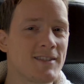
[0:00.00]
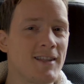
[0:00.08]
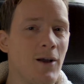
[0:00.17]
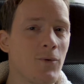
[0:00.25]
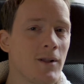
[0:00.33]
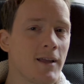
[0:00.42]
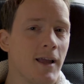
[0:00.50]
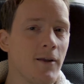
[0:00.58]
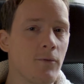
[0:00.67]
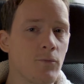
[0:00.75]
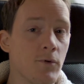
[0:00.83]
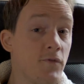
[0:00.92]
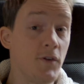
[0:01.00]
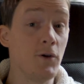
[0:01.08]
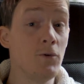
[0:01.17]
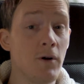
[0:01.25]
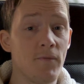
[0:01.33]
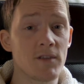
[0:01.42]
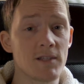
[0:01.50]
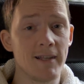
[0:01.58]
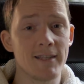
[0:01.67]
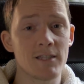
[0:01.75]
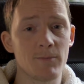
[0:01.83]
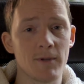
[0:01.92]
is not really a review of this
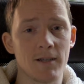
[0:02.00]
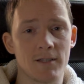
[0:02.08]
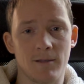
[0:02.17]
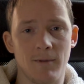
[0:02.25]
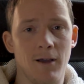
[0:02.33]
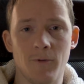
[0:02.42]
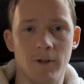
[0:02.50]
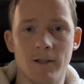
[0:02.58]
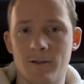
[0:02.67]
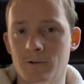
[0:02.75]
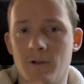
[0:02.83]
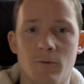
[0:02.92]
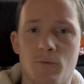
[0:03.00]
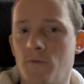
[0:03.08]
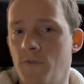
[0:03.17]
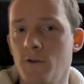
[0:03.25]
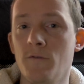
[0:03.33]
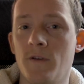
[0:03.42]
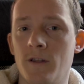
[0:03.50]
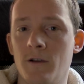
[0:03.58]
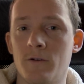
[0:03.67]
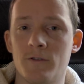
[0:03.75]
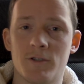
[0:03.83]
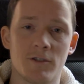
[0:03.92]
lens because I'm not really doing a review
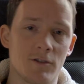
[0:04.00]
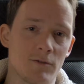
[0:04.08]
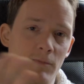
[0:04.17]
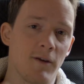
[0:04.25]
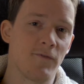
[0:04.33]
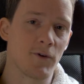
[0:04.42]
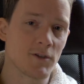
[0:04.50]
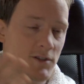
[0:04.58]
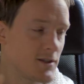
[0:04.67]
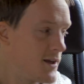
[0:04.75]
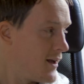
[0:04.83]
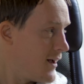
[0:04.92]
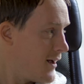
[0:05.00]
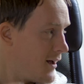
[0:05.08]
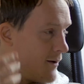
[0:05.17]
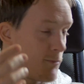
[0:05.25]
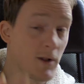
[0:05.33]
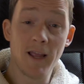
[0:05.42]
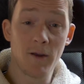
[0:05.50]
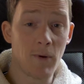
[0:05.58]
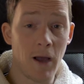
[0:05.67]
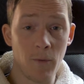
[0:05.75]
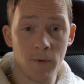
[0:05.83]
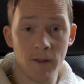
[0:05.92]
video. It's just my first playing
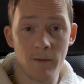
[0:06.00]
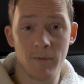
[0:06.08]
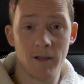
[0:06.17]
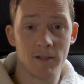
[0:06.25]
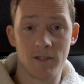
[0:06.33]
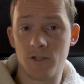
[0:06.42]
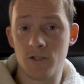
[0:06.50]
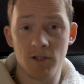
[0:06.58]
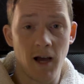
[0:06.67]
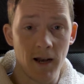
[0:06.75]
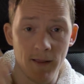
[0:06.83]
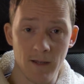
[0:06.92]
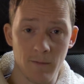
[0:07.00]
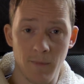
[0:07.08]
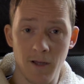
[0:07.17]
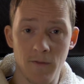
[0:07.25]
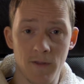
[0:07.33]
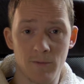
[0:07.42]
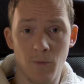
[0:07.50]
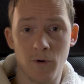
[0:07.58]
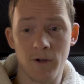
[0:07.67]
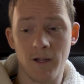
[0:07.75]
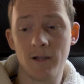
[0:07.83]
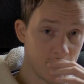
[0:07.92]
around with it because I just got it in the mail this
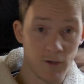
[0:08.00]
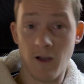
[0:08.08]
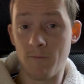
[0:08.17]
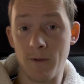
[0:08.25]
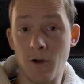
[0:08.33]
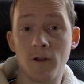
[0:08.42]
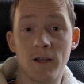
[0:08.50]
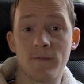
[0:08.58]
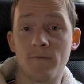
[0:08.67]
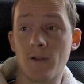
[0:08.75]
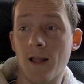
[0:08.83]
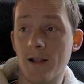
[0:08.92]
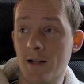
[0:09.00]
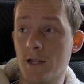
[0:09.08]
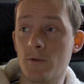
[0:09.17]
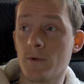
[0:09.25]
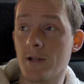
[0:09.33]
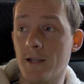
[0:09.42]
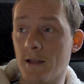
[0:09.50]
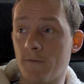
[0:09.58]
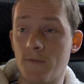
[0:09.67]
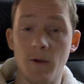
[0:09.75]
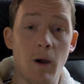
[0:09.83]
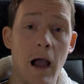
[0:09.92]
morning. So I've been owning it for like literally a
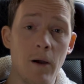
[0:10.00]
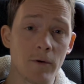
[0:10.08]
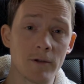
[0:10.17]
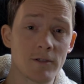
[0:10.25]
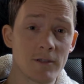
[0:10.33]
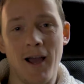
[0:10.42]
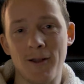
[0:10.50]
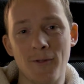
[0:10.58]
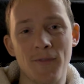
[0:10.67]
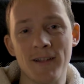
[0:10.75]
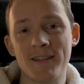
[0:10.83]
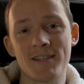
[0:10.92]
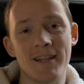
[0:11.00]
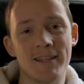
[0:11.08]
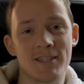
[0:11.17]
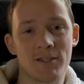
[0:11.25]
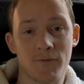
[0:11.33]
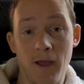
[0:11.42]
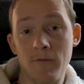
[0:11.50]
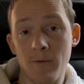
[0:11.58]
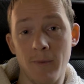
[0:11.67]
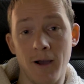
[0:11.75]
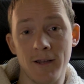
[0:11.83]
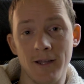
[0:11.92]
few hours. I don't think this lens is for
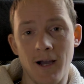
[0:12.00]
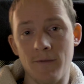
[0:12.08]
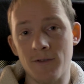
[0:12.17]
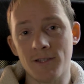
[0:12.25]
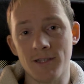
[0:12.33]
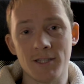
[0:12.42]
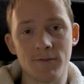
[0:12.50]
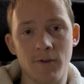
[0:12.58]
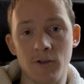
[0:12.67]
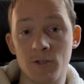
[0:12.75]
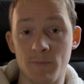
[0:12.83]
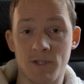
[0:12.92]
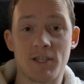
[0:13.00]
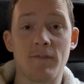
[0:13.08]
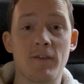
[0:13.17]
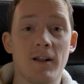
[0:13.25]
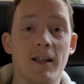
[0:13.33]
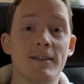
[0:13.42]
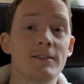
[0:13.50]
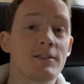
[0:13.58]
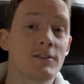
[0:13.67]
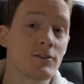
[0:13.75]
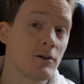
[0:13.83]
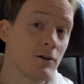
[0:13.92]
everybody. Obviously it's a very specific lens,
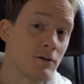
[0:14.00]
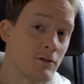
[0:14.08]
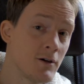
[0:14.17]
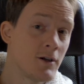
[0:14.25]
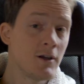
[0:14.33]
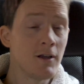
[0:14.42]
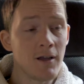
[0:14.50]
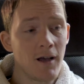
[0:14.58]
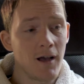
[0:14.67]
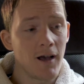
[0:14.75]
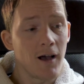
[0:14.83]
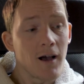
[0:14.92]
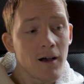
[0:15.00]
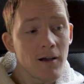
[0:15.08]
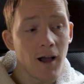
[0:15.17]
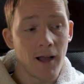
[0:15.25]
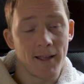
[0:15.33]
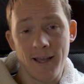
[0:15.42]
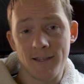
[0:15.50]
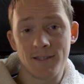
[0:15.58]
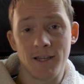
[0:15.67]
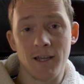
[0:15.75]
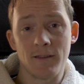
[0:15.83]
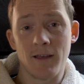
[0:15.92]
so I can't
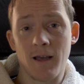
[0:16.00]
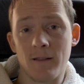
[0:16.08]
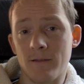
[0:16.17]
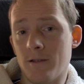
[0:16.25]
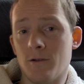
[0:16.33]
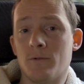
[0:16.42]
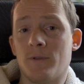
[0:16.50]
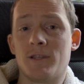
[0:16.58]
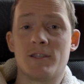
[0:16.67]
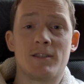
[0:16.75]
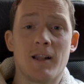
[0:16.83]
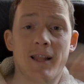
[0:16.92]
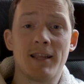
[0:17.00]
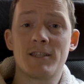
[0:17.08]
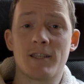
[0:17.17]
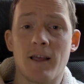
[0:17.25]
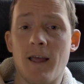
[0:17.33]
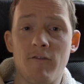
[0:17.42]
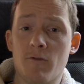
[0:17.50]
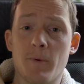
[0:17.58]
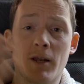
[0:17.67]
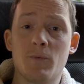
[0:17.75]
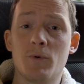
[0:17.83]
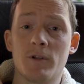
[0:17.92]
say that, you know, this is the lens that every
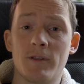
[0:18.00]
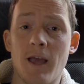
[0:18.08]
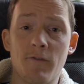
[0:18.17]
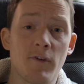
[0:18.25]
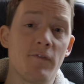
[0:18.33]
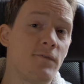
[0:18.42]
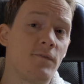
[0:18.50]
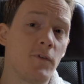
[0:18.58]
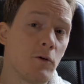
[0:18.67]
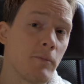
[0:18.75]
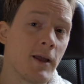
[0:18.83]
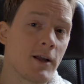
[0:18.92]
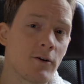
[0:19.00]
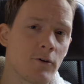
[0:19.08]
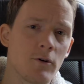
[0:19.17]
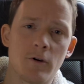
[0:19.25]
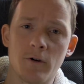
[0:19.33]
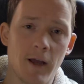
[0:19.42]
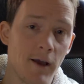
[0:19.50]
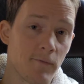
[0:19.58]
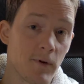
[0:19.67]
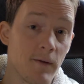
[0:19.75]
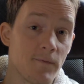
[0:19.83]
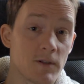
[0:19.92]
filmmaker or
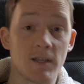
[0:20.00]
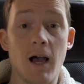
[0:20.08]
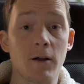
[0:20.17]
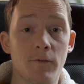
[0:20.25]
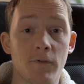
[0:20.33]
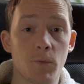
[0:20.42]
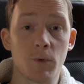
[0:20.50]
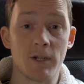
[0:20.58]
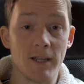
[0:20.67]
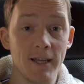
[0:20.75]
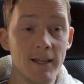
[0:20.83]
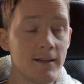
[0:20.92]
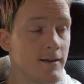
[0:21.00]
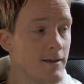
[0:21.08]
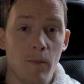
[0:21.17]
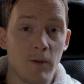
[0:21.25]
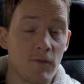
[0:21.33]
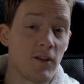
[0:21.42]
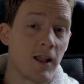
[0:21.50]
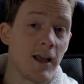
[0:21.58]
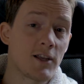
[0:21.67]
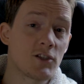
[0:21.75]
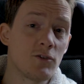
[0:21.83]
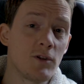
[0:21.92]
every photographer would need. But if you
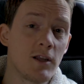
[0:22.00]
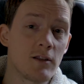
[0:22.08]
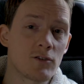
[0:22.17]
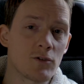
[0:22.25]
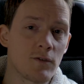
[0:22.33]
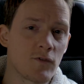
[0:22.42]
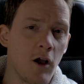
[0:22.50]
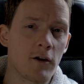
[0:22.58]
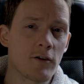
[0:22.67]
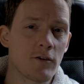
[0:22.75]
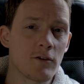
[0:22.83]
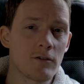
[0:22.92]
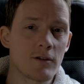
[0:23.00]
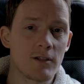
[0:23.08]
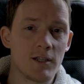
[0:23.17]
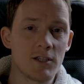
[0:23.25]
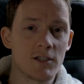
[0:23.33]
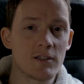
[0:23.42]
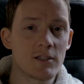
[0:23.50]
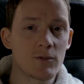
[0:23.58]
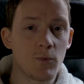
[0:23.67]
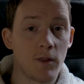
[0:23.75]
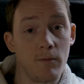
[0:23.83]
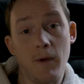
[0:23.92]
like shooting in sort of darker
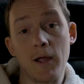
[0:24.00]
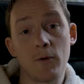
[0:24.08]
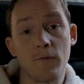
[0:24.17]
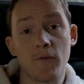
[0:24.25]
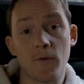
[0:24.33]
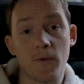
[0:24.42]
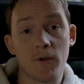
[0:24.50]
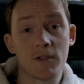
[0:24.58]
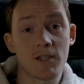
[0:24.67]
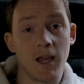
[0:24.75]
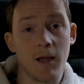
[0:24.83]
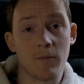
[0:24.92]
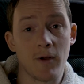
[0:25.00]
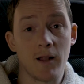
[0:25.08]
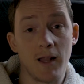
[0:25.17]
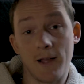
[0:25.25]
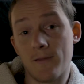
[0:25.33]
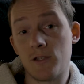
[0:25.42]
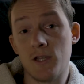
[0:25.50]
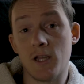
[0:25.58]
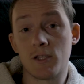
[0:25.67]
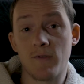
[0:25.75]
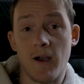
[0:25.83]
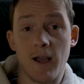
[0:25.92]
conditions with a micro four thirds camera like the
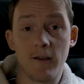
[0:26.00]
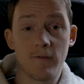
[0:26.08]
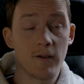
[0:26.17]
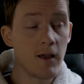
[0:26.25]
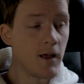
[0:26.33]
GH5,